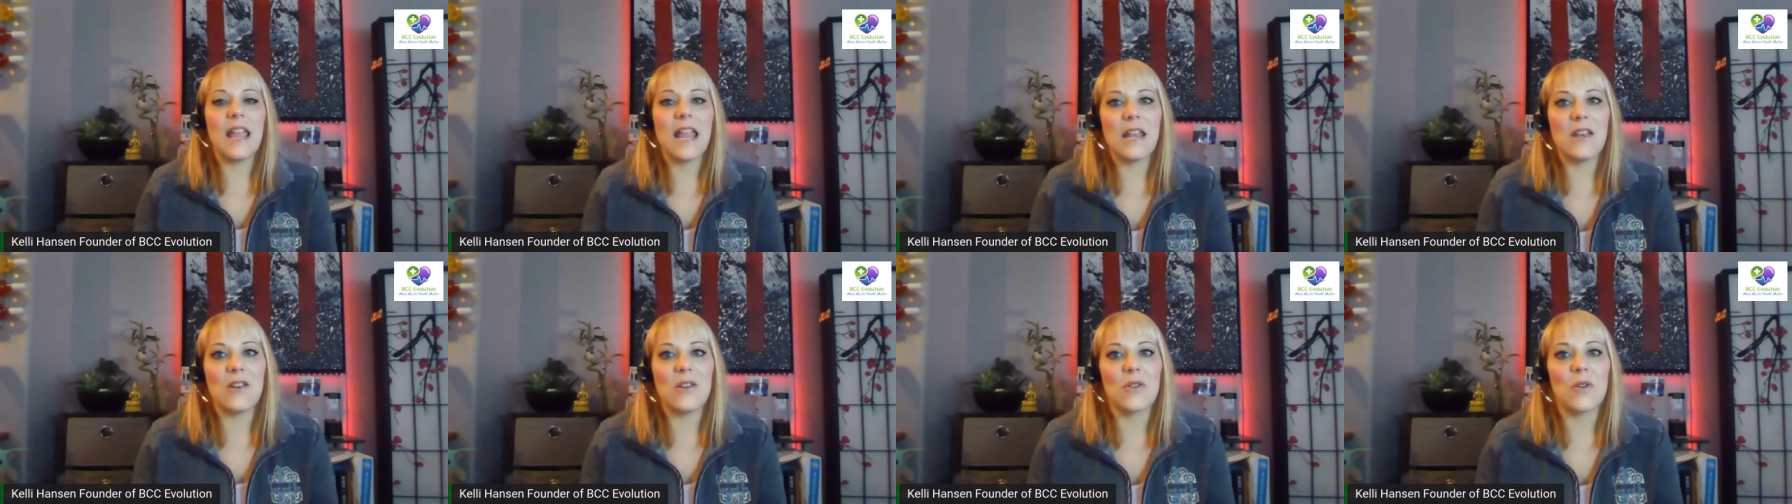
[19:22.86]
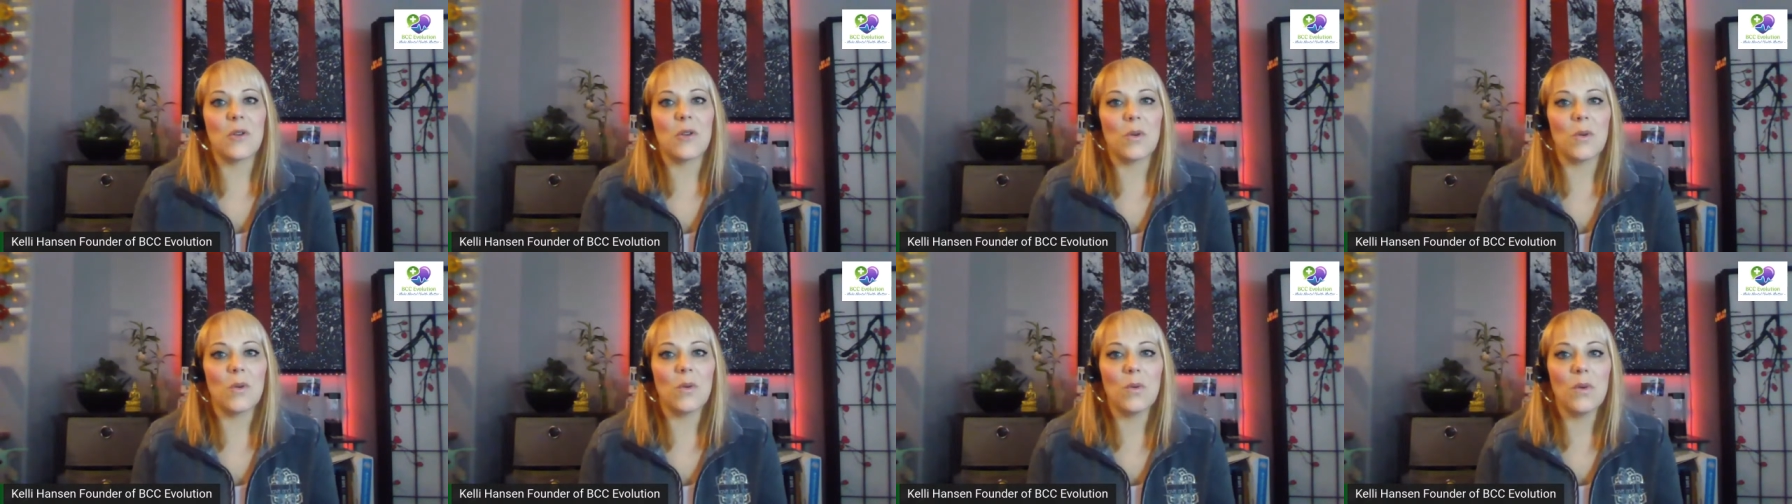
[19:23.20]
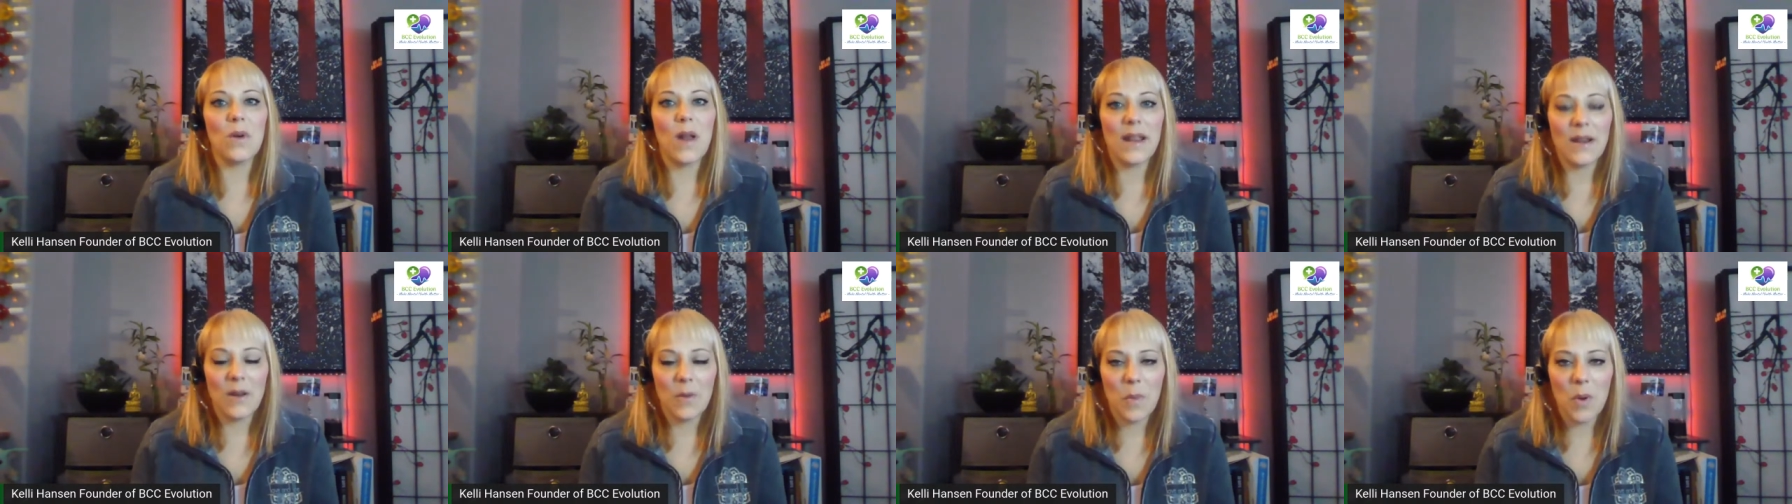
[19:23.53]

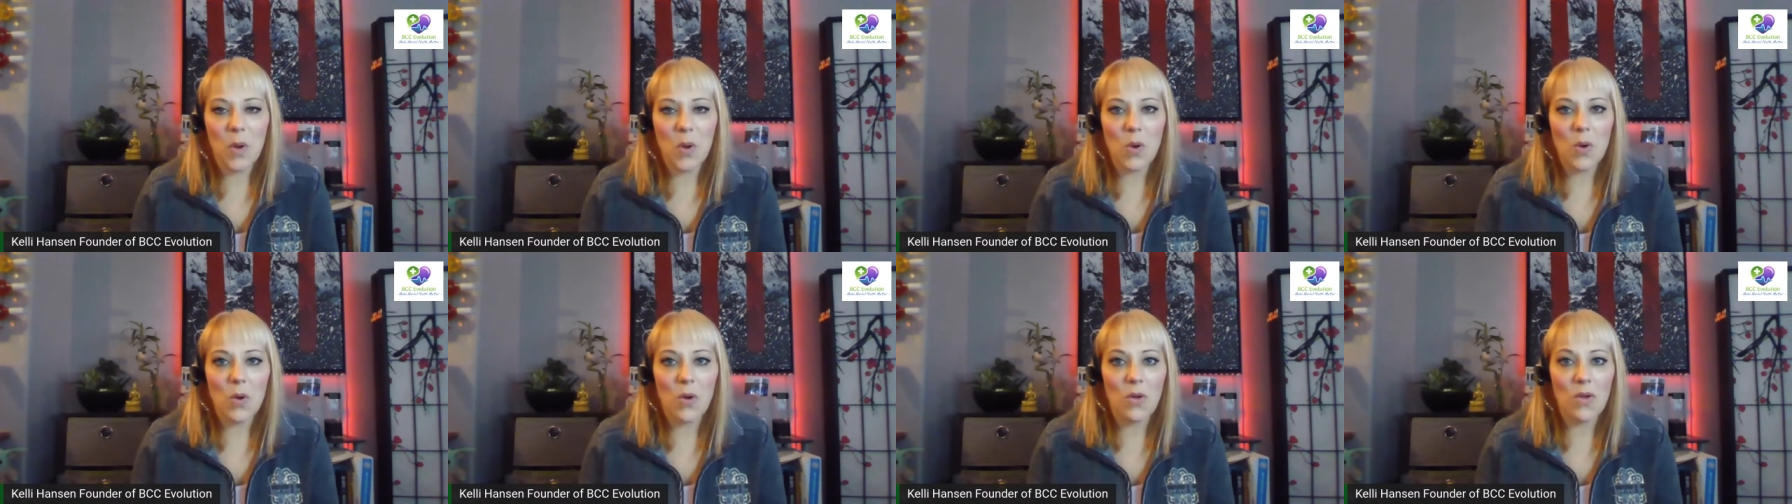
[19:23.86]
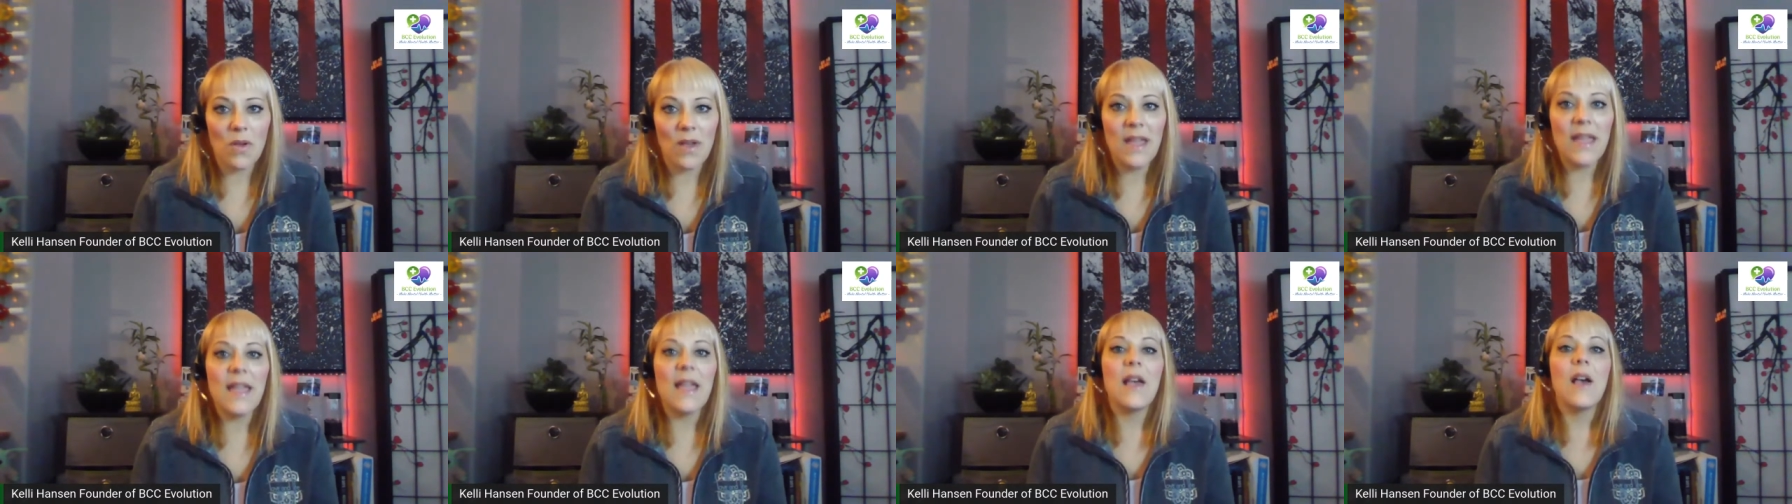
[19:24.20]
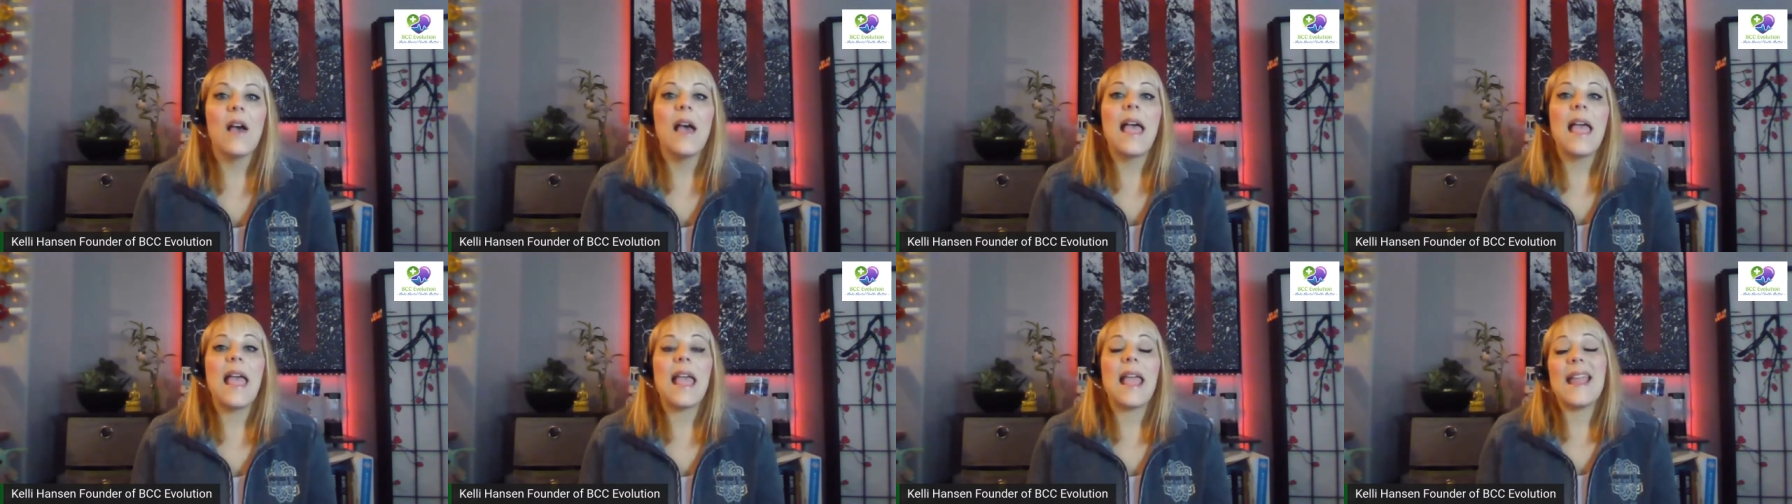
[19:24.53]
incredible,
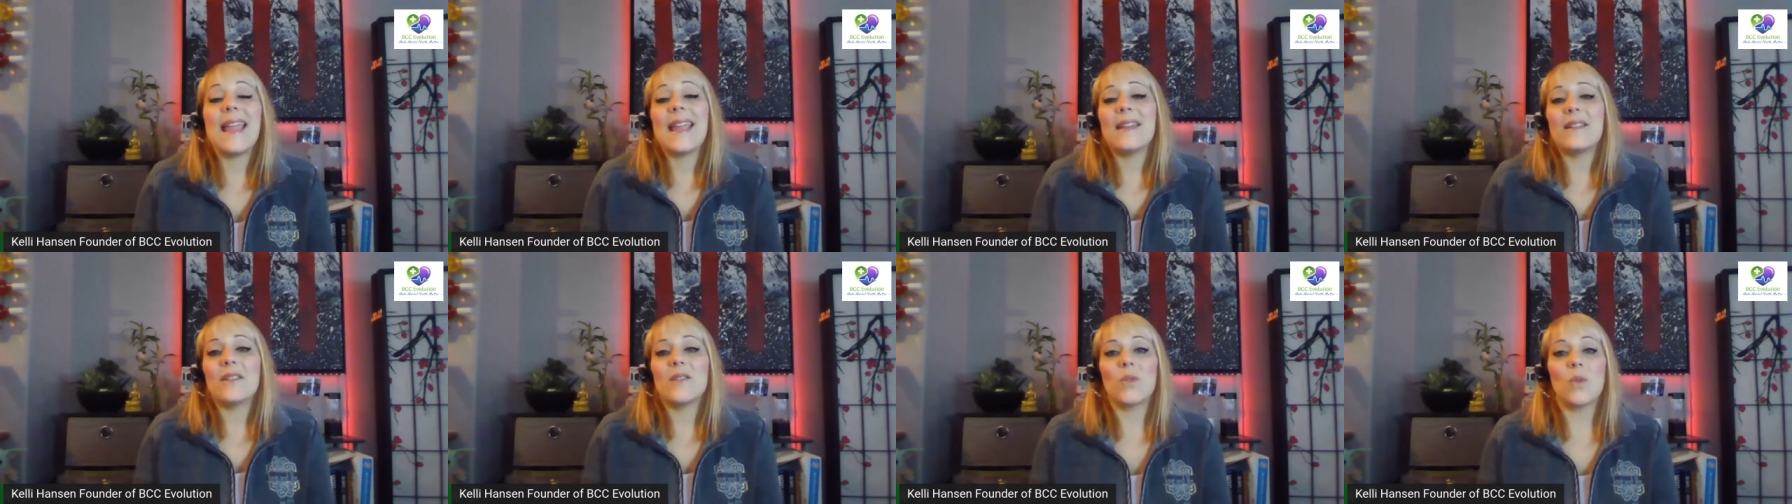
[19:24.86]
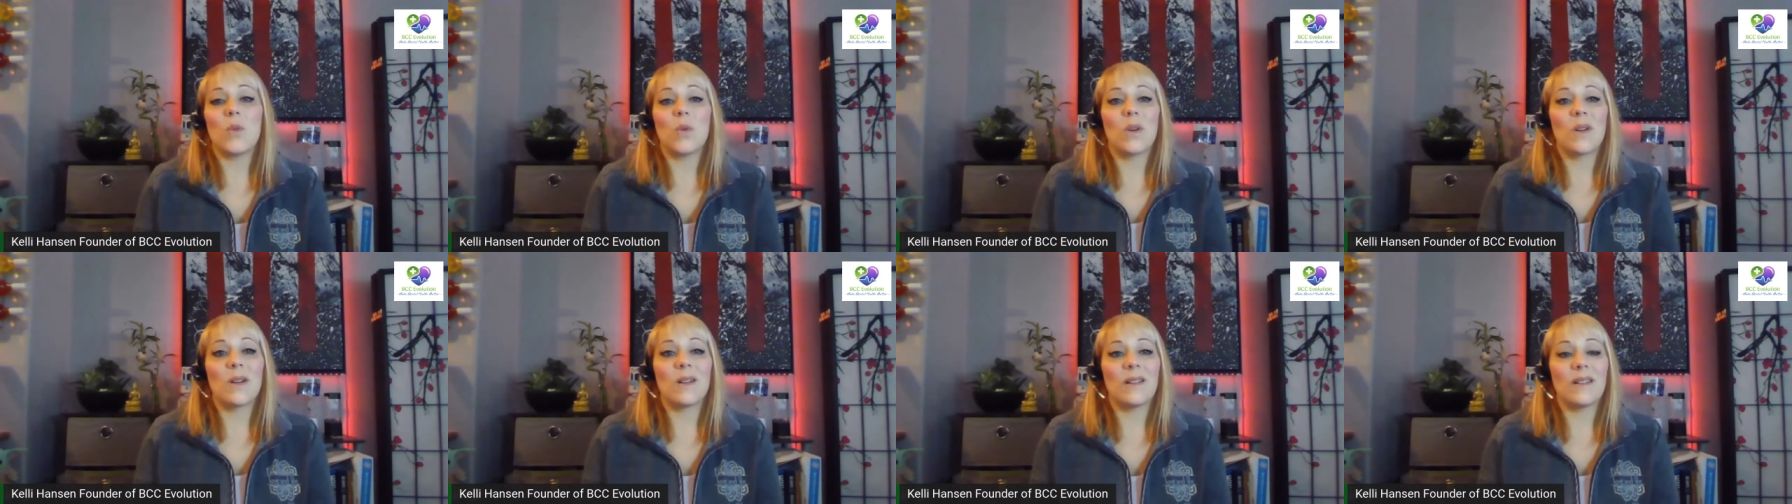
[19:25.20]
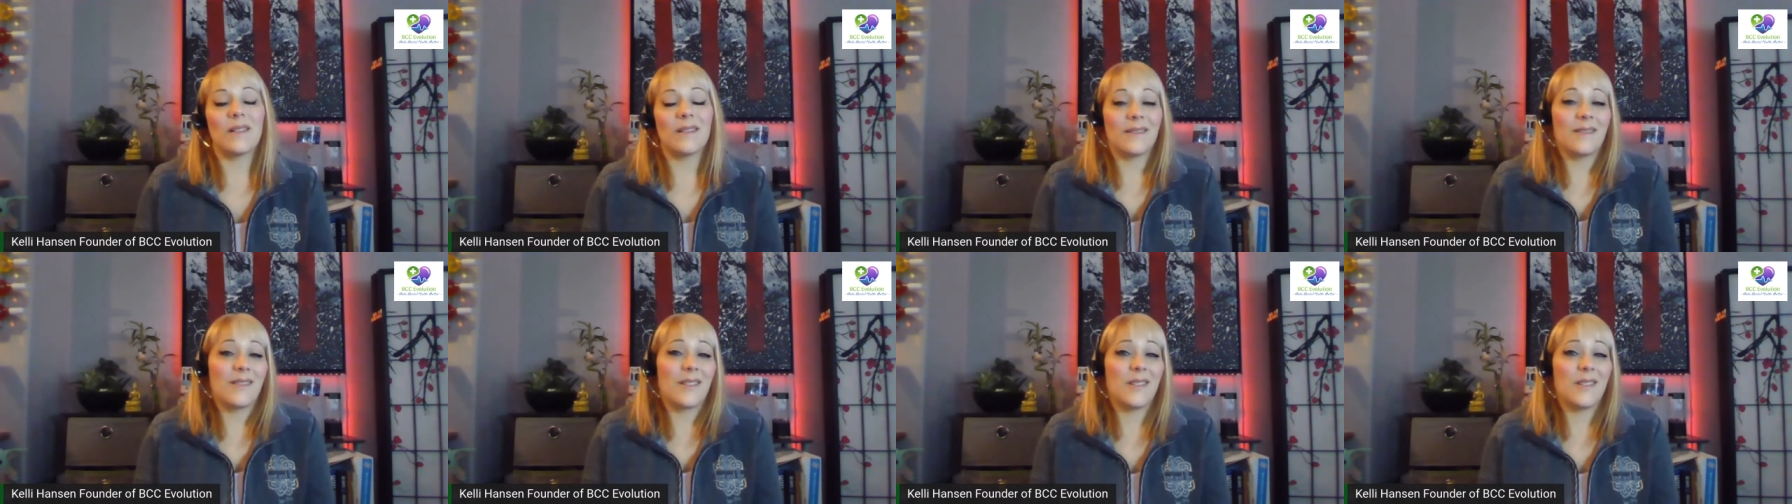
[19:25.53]
and or